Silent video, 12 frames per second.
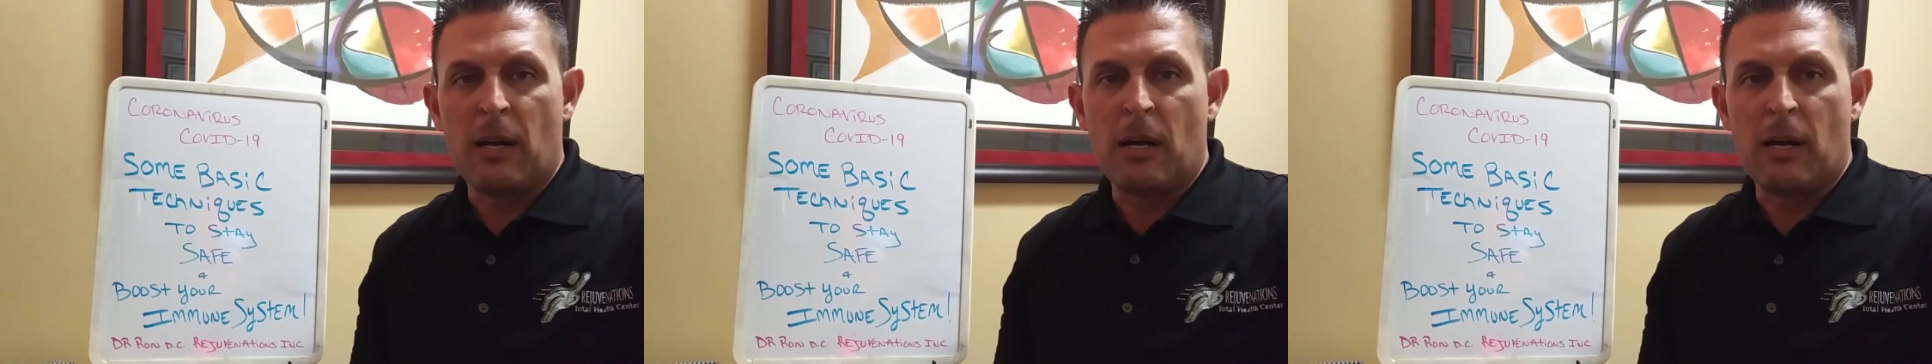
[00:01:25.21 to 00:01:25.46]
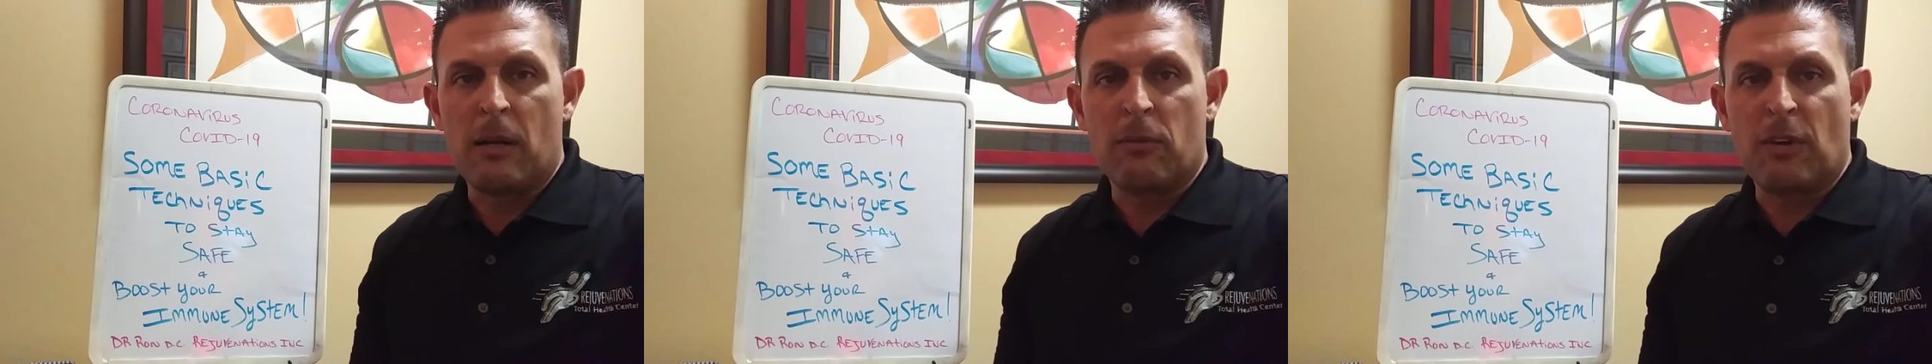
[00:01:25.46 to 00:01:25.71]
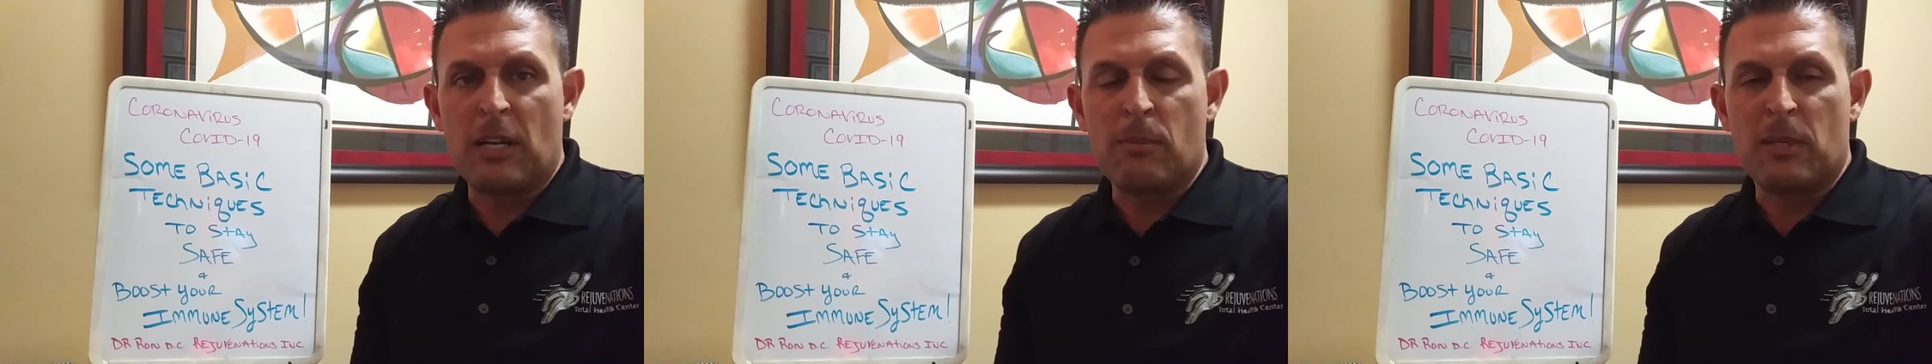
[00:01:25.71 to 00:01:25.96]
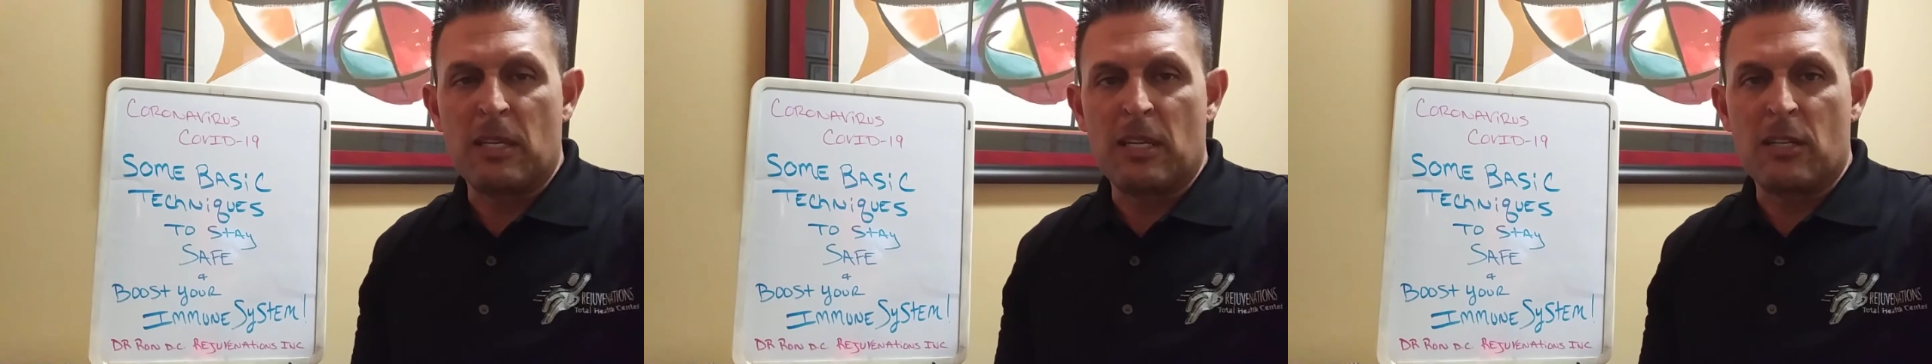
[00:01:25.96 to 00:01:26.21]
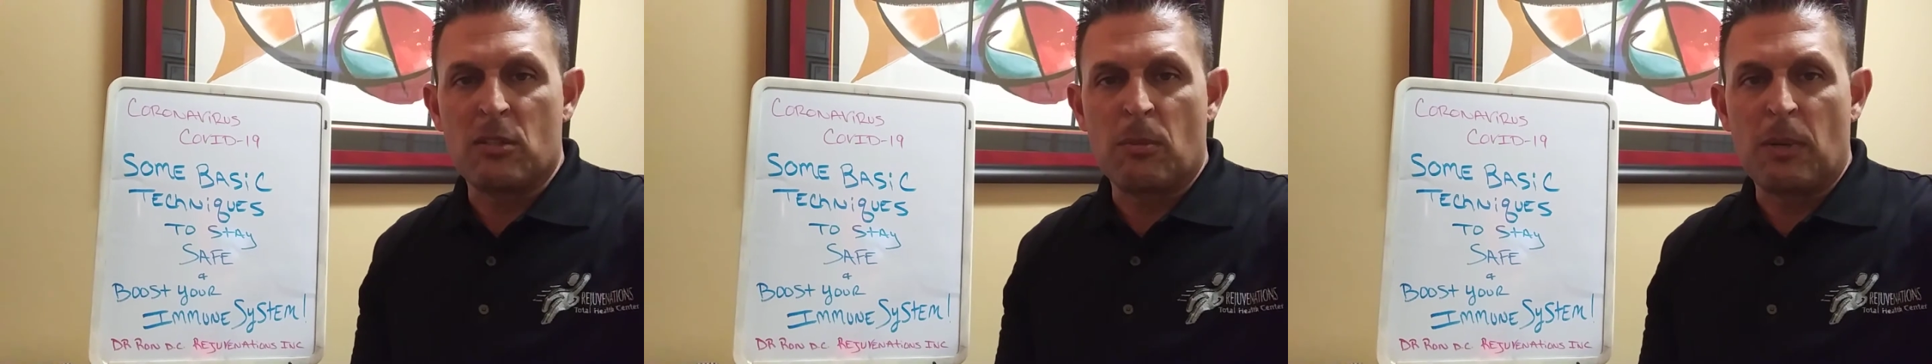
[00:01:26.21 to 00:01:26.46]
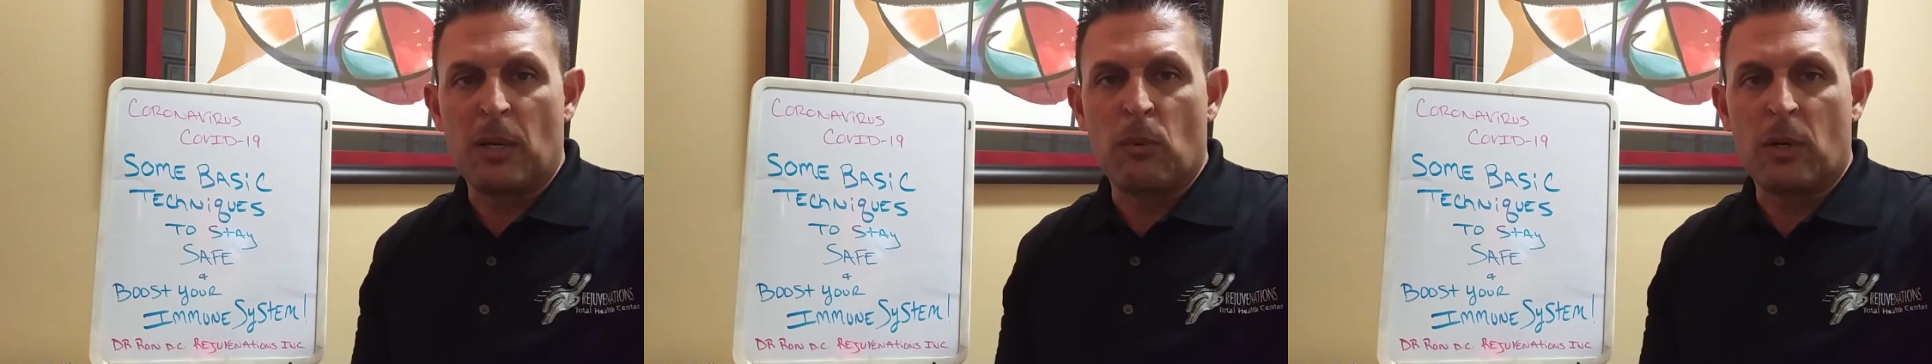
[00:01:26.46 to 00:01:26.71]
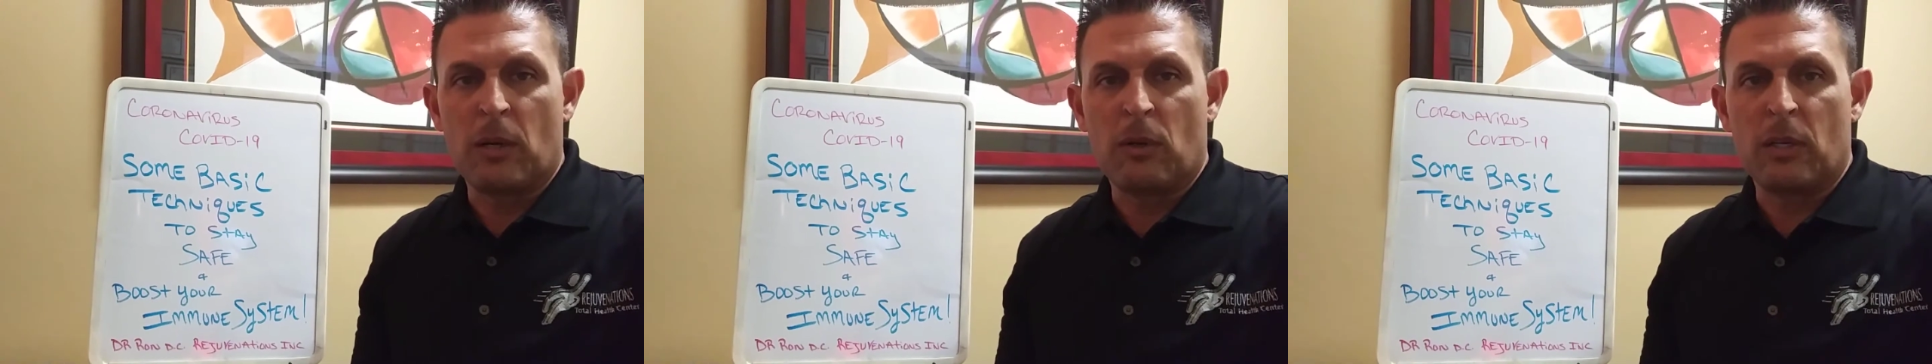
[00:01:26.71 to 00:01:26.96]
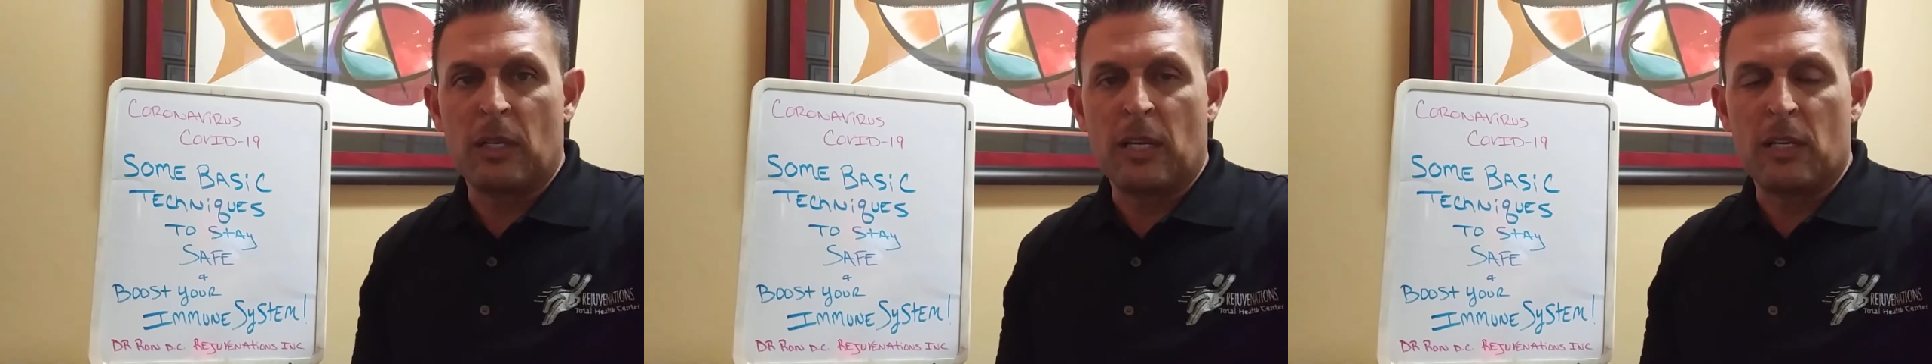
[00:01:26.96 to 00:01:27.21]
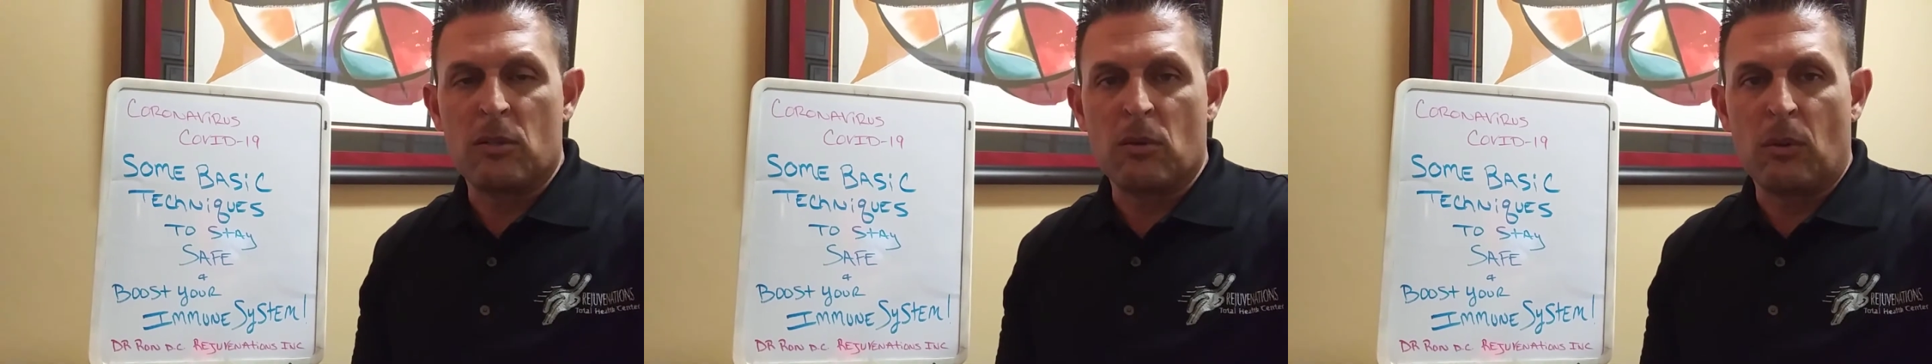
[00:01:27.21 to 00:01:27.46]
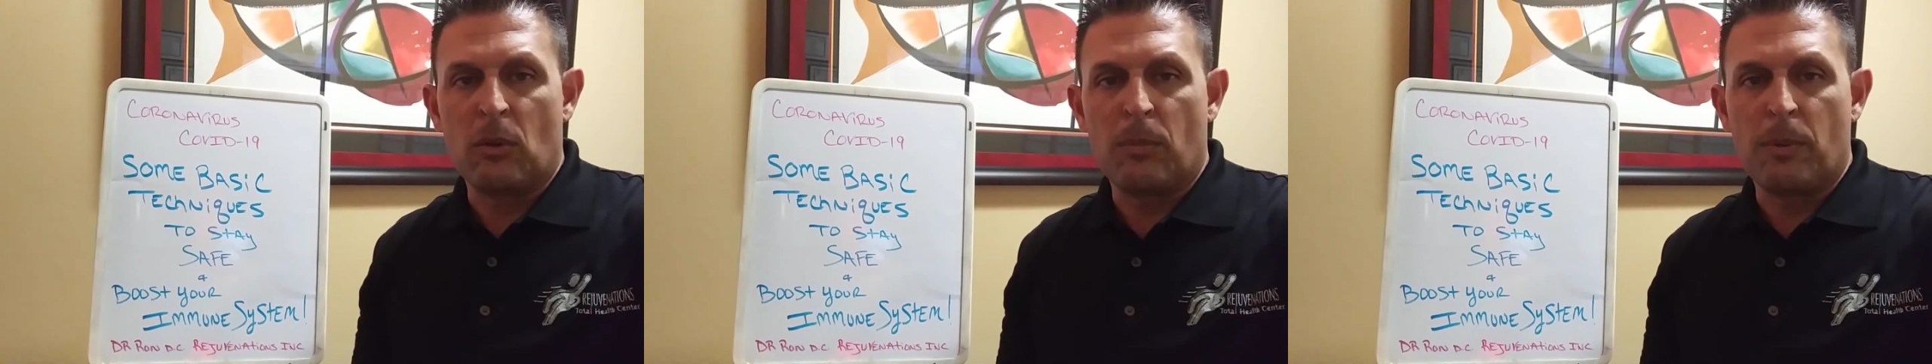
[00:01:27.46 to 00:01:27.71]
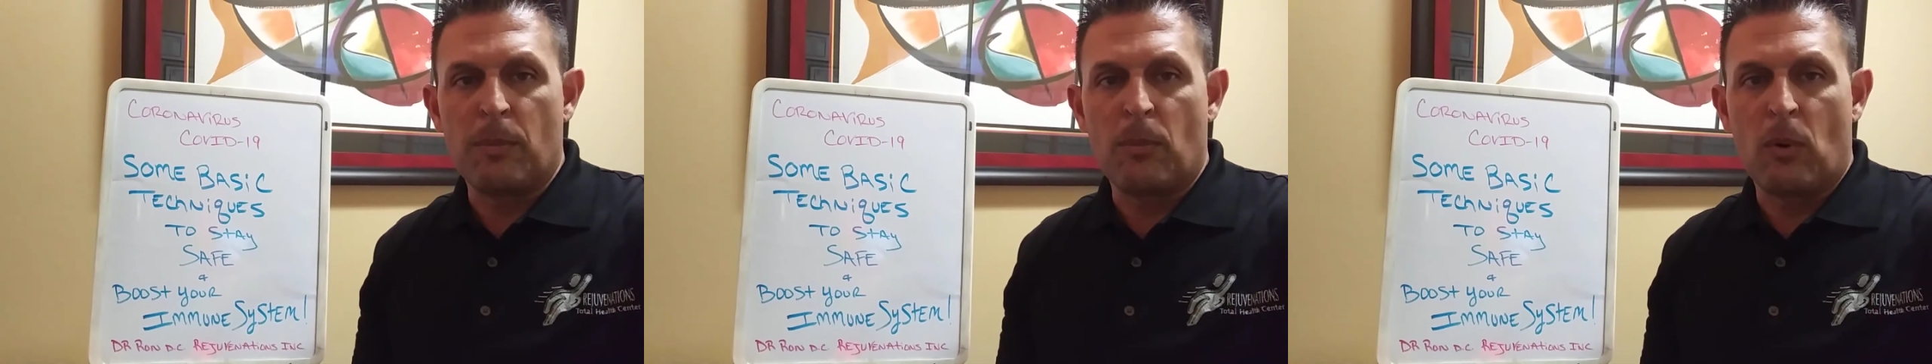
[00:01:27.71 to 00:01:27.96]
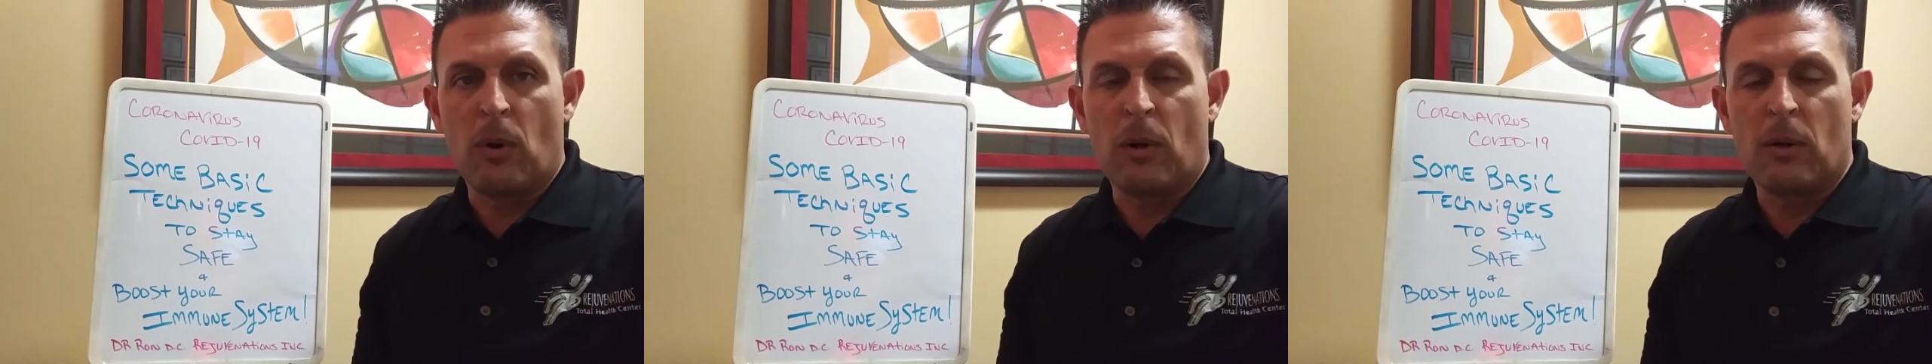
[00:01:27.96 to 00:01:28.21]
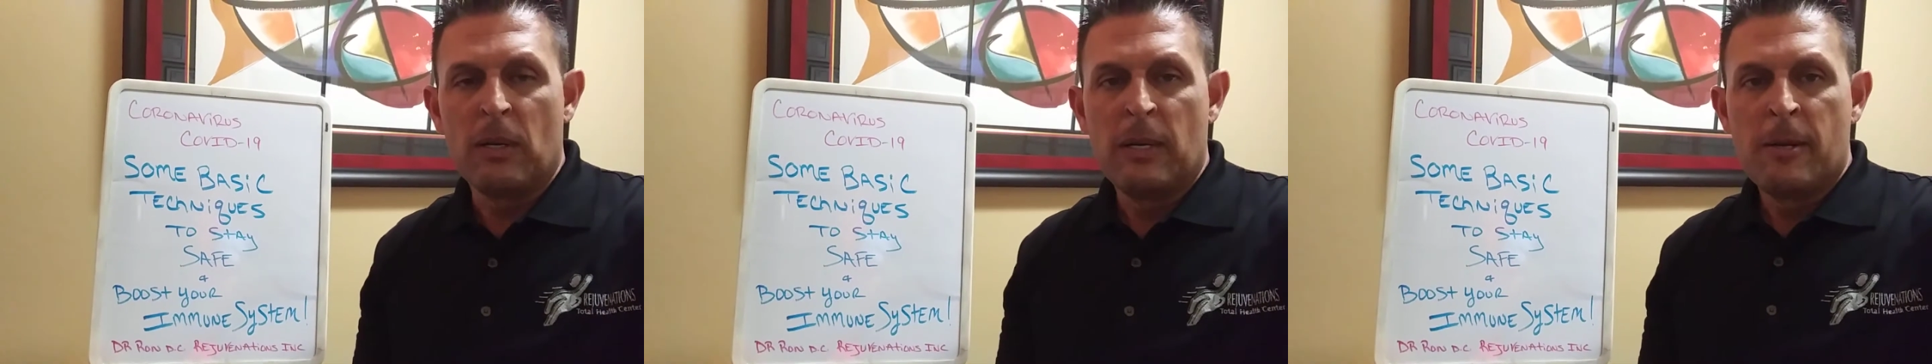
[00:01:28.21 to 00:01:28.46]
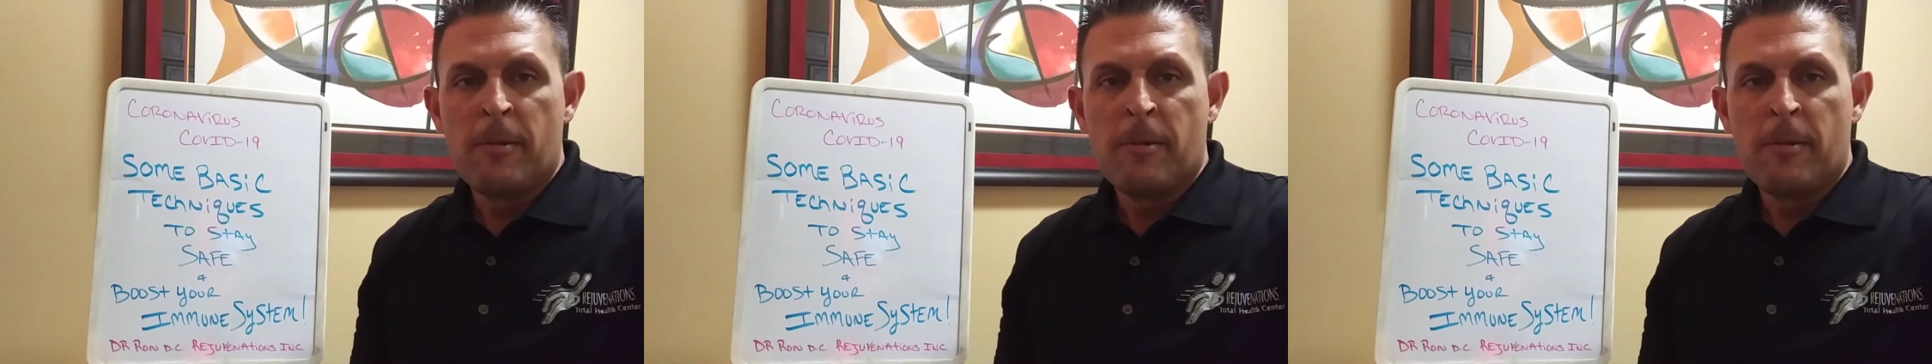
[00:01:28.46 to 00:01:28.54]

Vitamin D is a big one I'm going to get into a little bit more.